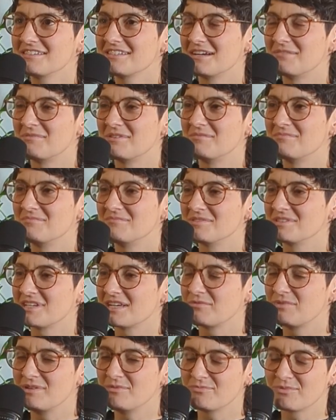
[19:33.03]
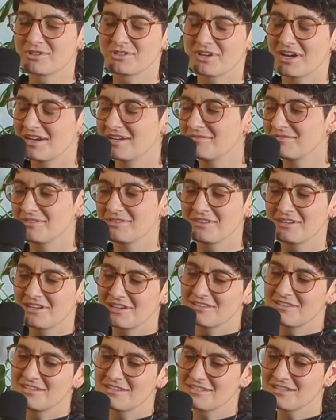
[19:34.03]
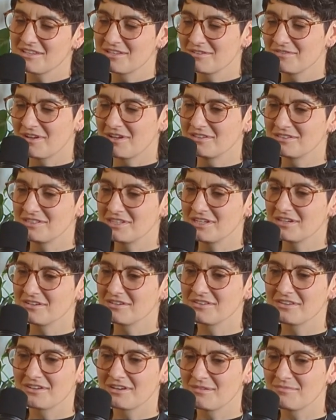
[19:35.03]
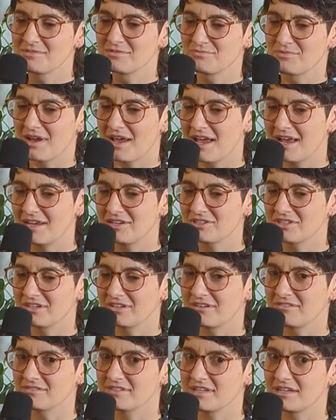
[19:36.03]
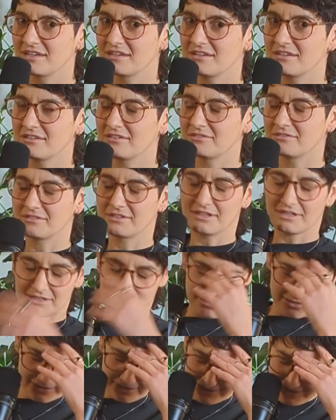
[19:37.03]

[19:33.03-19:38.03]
someone was like, we're trying to get this other volunteer. Their name's Raye, and I was like, oh god.